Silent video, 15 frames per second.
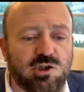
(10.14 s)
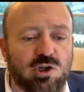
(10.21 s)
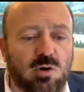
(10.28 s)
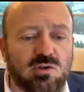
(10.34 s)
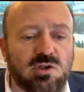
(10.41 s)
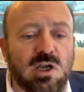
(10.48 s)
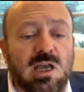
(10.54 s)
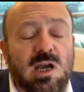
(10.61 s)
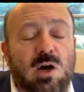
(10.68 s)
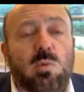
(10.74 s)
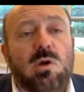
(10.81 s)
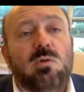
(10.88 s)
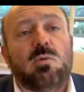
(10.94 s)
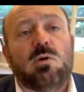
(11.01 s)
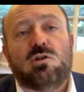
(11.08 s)
shows.
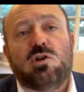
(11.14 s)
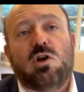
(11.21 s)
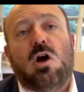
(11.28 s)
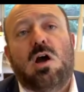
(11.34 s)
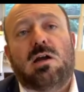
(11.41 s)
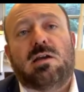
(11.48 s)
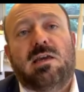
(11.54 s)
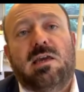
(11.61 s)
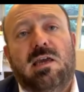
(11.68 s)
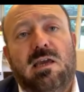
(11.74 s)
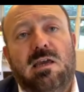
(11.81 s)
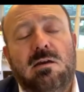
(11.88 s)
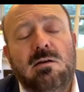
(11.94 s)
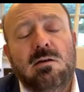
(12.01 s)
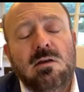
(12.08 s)
We were
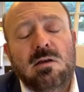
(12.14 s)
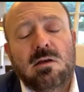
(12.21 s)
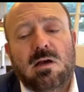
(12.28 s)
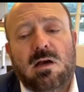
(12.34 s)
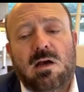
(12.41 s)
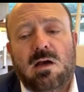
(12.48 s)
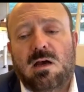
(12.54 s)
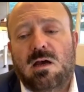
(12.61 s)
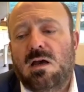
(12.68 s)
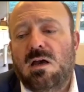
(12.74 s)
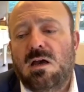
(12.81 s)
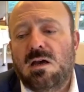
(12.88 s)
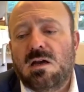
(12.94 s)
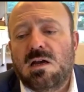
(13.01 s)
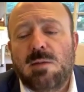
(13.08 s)
talking
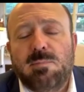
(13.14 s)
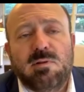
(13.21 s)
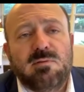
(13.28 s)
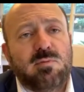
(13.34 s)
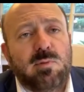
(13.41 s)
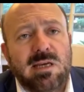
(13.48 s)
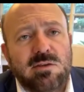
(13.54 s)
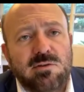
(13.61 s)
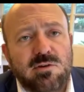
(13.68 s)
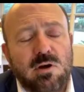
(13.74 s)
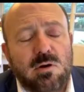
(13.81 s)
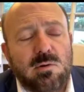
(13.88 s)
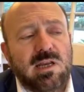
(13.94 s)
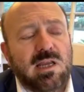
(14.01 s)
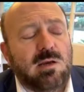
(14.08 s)
a couple of weeks
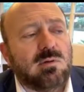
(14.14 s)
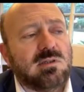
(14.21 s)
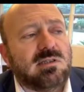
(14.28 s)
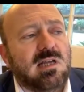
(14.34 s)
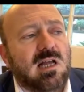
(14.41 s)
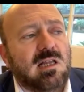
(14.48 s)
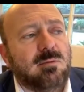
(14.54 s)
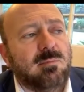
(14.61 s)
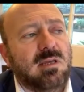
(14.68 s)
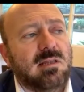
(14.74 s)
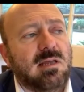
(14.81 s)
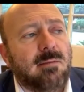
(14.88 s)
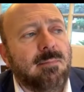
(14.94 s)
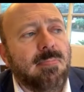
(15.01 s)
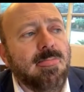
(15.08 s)
ago, and he was telling me
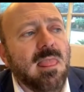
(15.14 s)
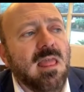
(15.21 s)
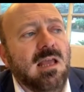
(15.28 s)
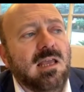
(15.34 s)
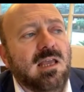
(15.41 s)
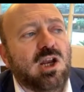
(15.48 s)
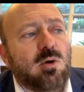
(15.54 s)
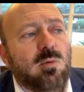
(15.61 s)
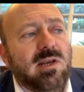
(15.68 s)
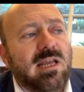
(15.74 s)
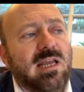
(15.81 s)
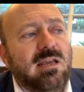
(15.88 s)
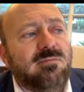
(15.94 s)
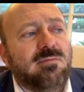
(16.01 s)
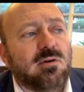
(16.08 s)
that, you know, when
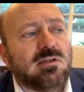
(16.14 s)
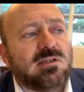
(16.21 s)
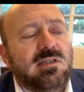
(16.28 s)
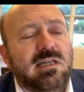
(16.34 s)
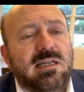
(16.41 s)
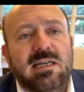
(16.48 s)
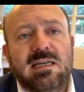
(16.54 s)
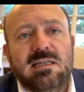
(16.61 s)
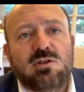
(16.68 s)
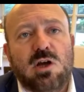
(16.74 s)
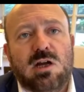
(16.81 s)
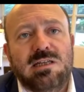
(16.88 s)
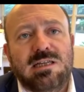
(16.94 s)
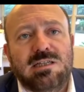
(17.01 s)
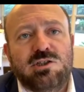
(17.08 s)
he first did his
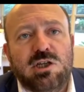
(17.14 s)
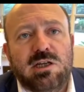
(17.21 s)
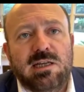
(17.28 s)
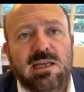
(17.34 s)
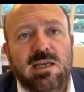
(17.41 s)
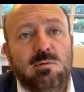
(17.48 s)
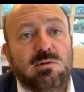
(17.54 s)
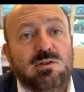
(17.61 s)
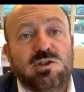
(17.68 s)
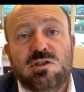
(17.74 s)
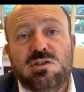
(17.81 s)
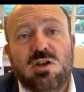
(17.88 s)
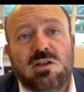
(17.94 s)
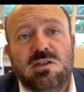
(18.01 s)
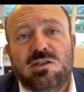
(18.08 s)
audition, he would
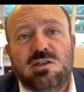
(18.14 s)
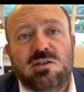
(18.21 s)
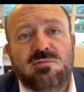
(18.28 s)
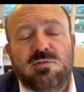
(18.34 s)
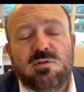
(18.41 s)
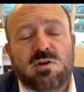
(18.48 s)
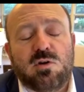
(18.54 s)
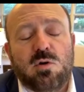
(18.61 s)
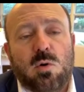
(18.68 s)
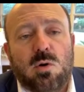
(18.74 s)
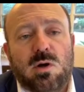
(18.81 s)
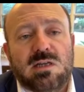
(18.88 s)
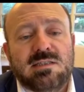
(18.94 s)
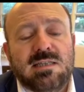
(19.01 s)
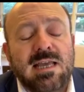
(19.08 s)
just audition for the
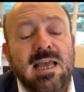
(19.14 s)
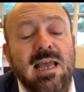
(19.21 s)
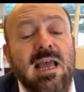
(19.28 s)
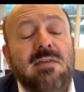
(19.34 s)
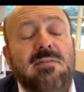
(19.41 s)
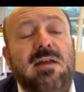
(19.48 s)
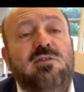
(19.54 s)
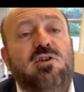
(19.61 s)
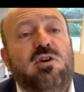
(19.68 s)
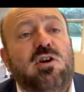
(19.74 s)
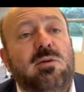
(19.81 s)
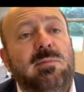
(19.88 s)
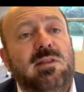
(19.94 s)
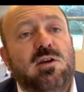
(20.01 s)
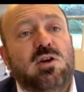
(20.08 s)
chorus. They
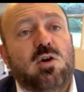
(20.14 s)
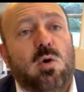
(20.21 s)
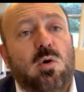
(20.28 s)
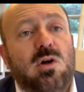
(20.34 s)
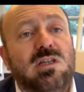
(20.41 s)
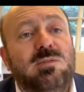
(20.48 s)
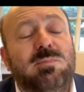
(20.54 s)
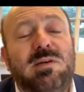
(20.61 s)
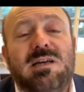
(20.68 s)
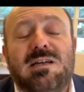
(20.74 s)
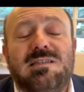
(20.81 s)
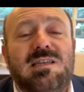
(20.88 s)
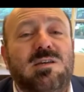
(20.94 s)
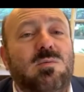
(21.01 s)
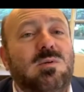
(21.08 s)
took him in the chorus
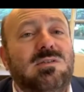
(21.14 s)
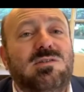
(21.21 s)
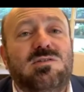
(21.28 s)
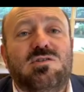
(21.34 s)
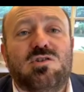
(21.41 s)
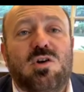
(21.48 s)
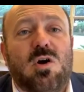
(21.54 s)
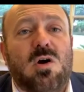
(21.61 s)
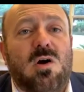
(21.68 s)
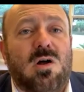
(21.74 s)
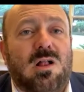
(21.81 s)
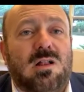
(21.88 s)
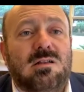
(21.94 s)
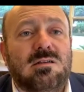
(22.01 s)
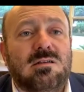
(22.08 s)
because he was
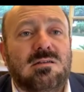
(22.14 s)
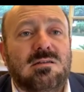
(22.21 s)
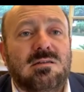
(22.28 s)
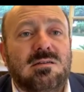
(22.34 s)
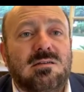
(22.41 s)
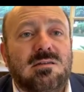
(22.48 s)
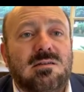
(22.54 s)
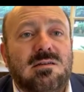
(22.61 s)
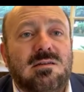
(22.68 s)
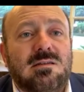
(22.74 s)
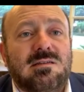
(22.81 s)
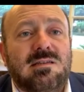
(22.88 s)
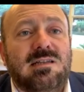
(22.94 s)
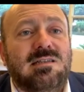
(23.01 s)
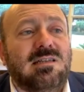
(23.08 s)
tall. They